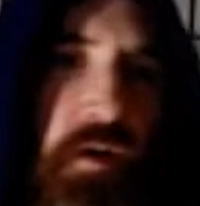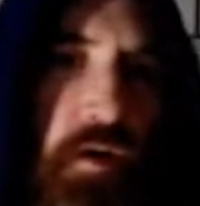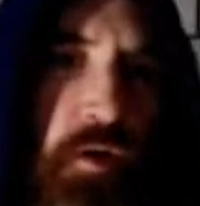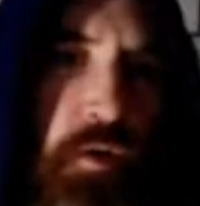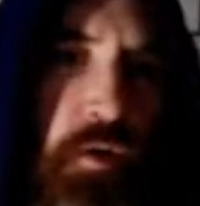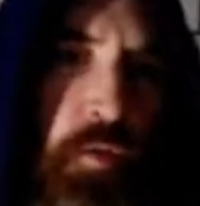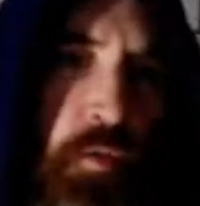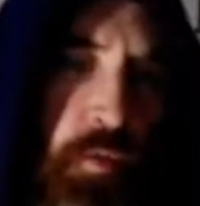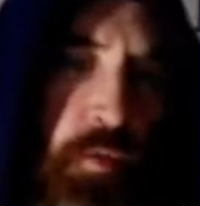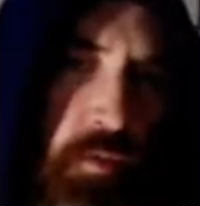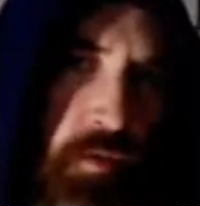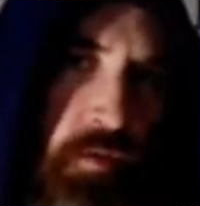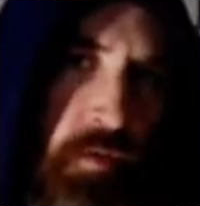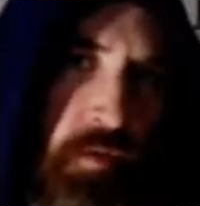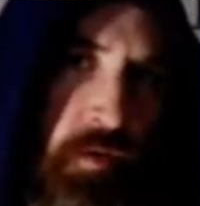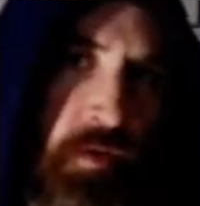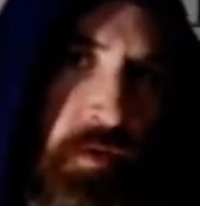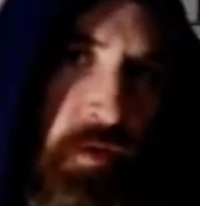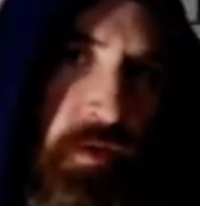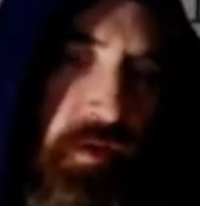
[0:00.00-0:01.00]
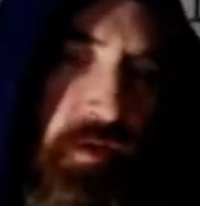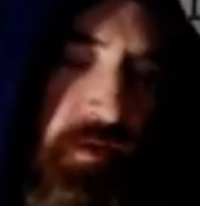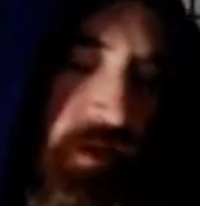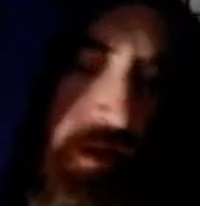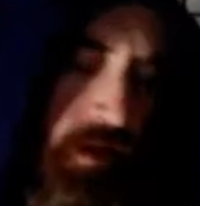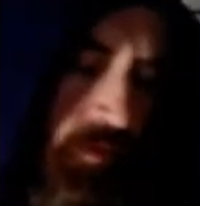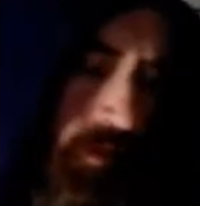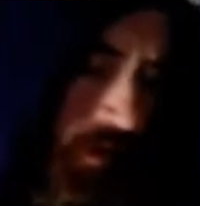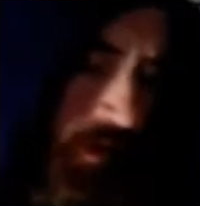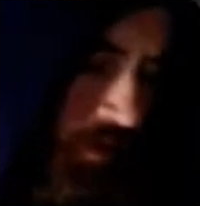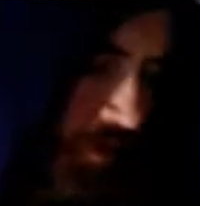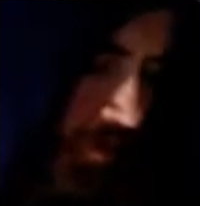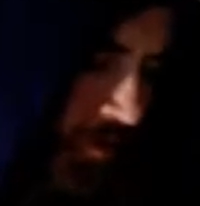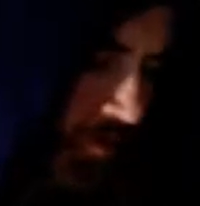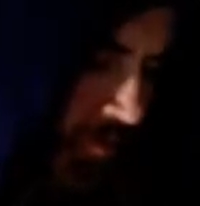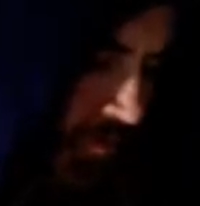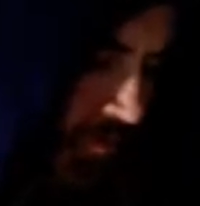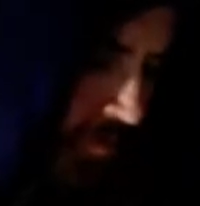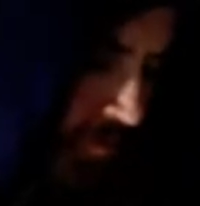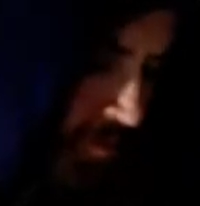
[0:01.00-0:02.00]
oh, that right there,